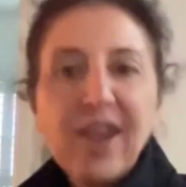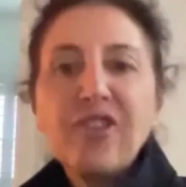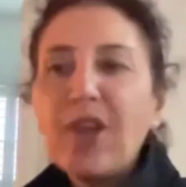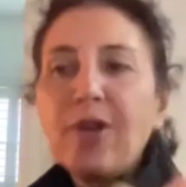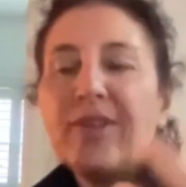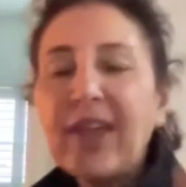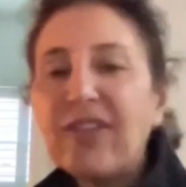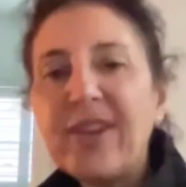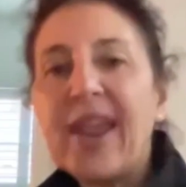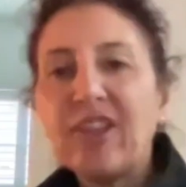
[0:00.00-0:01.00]
So it
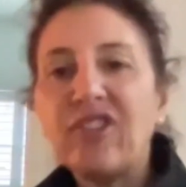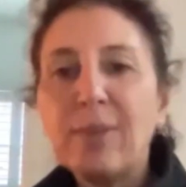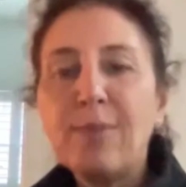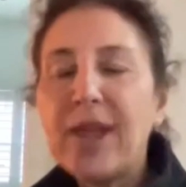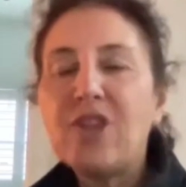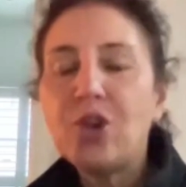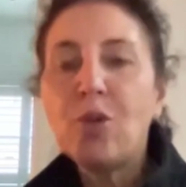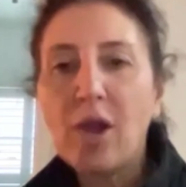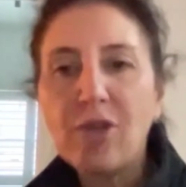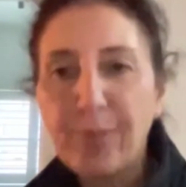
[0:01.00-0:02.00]
doesn't actually mean
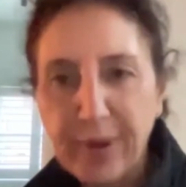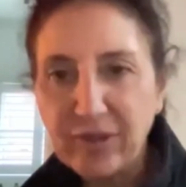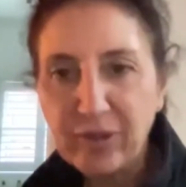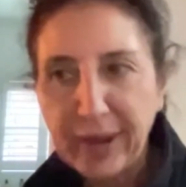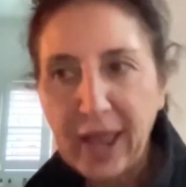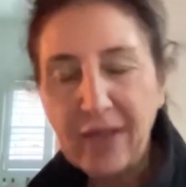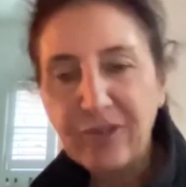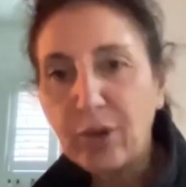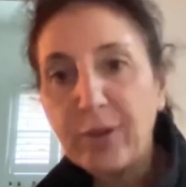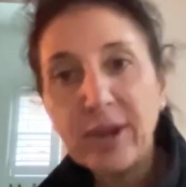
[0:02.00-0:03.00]
you own the piece of
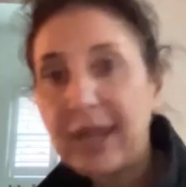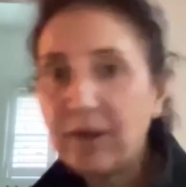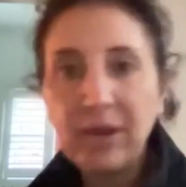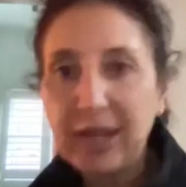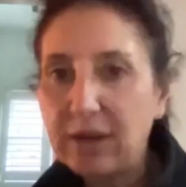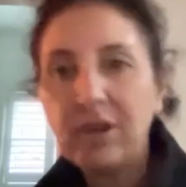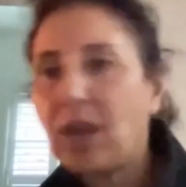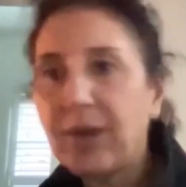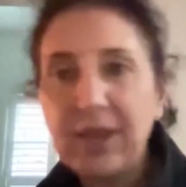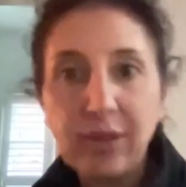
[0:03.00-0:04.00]
Picasso in
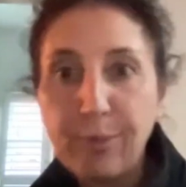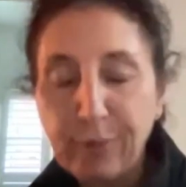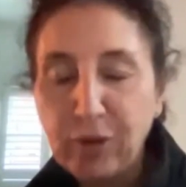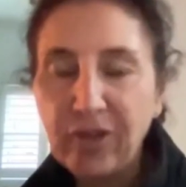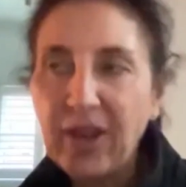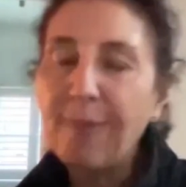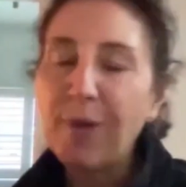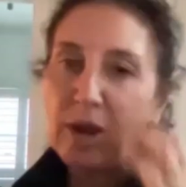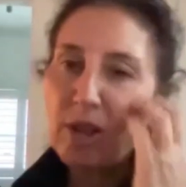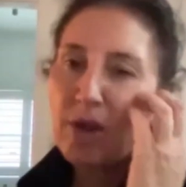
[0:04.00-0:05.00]
the museum,
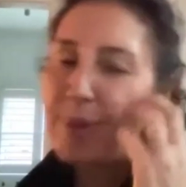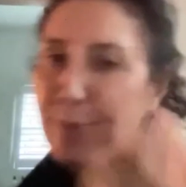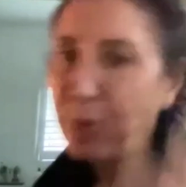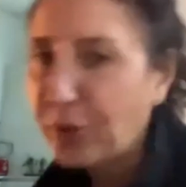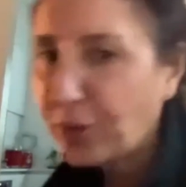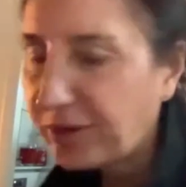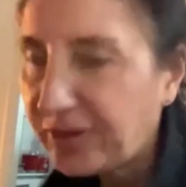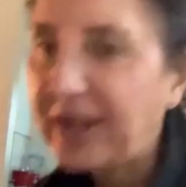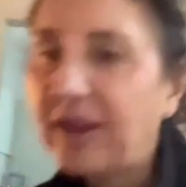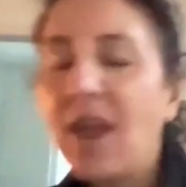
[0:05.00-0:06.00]
and a lot of people thought it
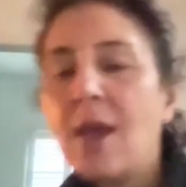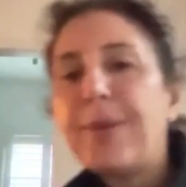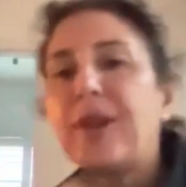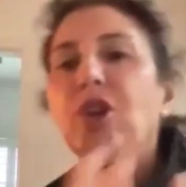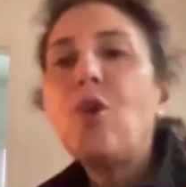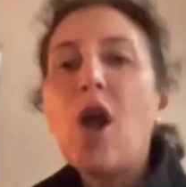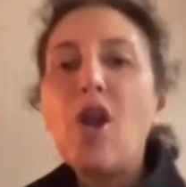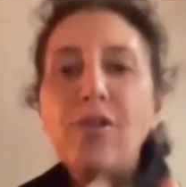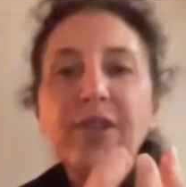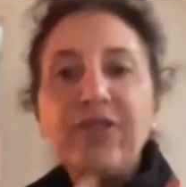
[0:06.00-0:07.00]
did. But you
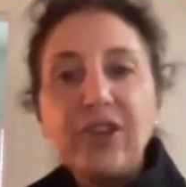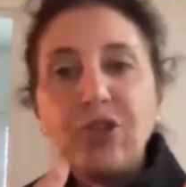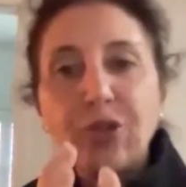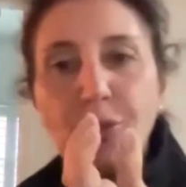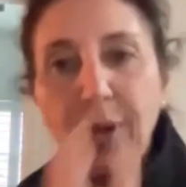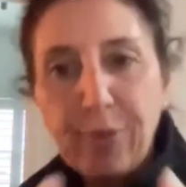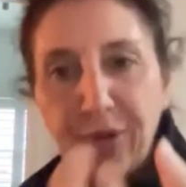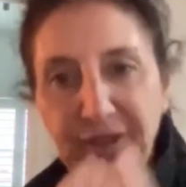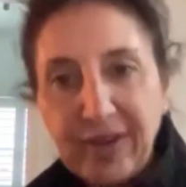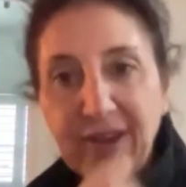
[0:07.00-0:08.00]
own the digital
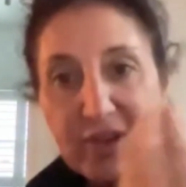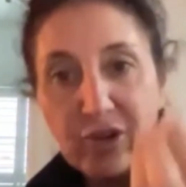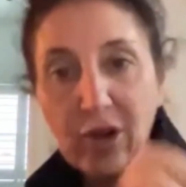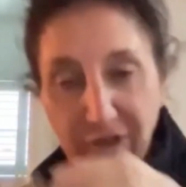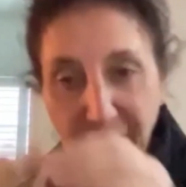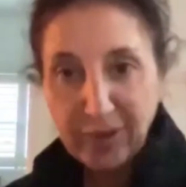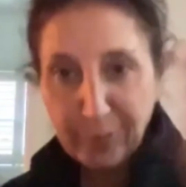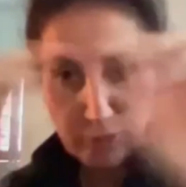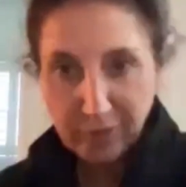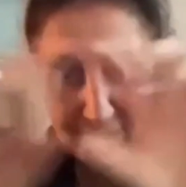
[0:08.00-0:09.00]
representation, the
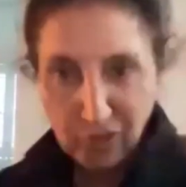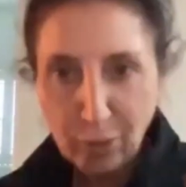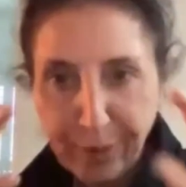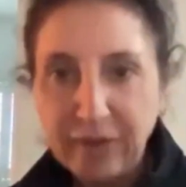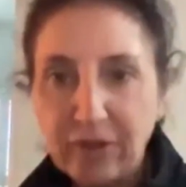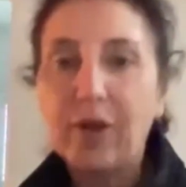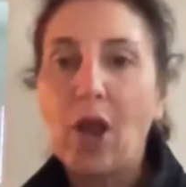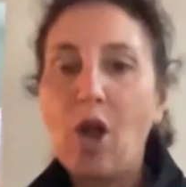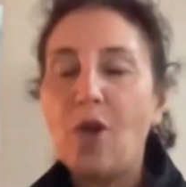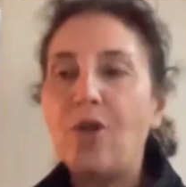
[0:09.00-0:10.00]
digital piece of
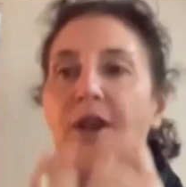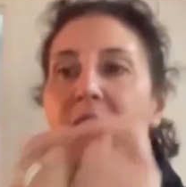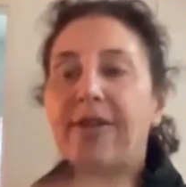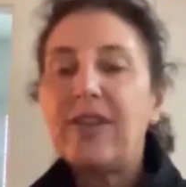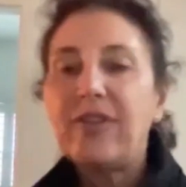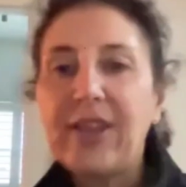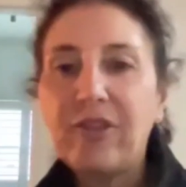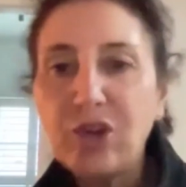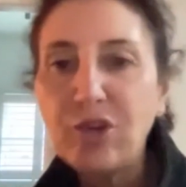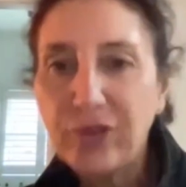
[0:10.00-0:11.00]
code that
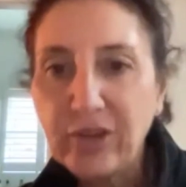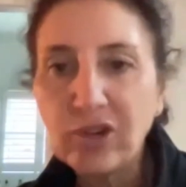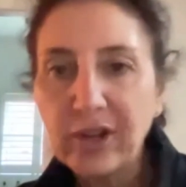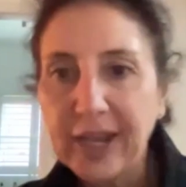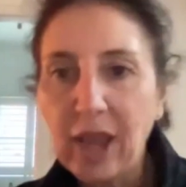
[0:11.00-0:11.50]
says you digitally own.